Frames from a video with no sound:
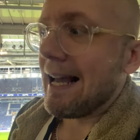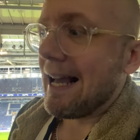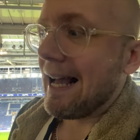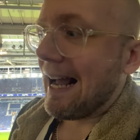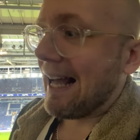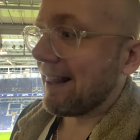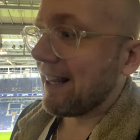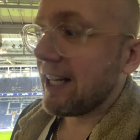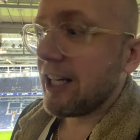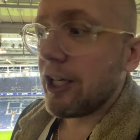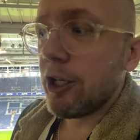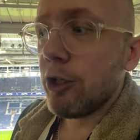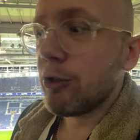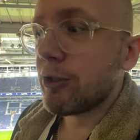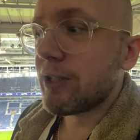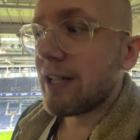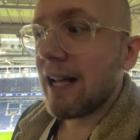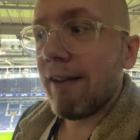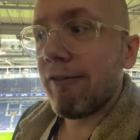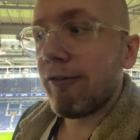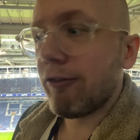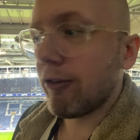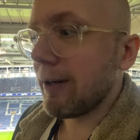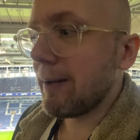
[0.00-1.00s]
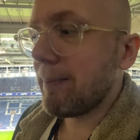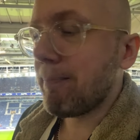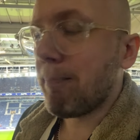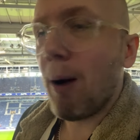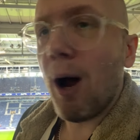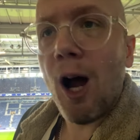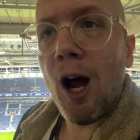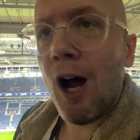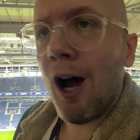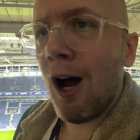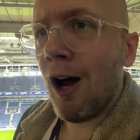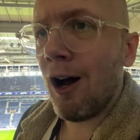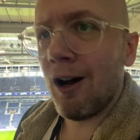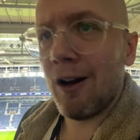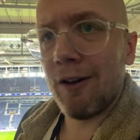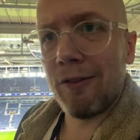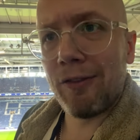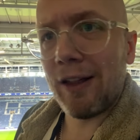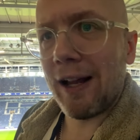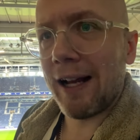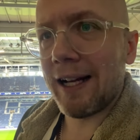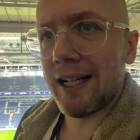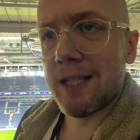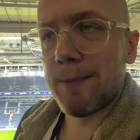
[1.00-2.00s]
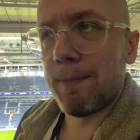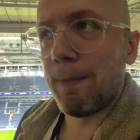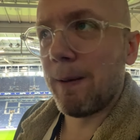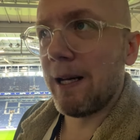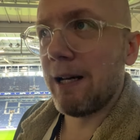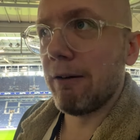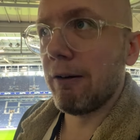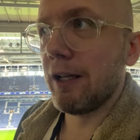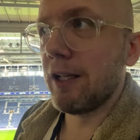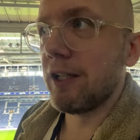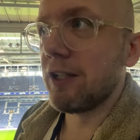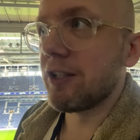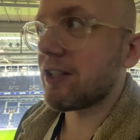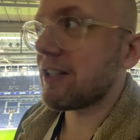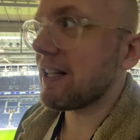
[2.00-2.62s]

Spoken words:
And they used every part of that experience,